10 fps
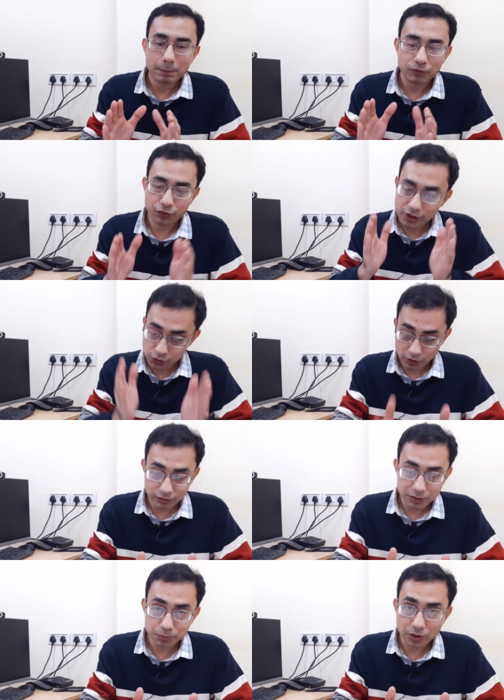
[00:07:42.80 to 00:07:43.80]
first
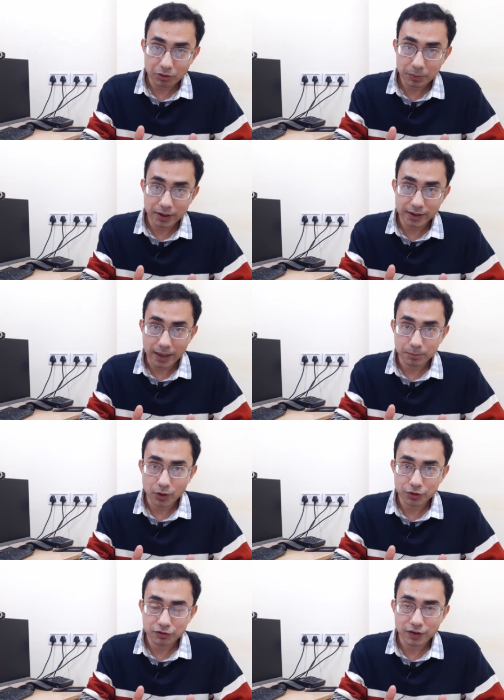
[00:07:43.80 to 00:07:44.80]
solve the problem in a
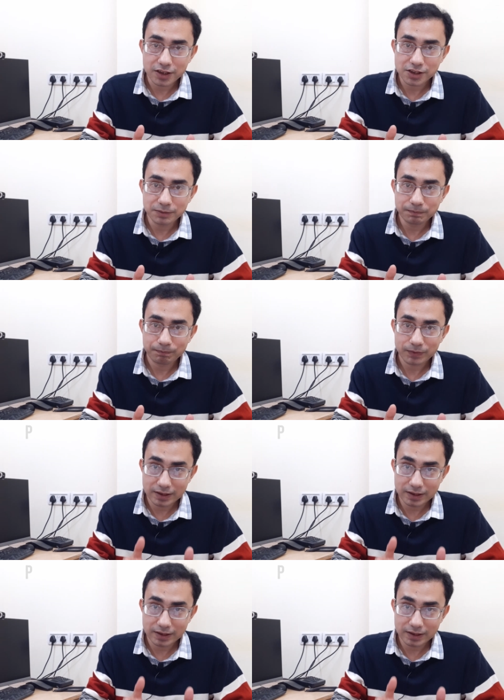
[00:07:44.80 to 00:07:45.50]
time-bounded fashion.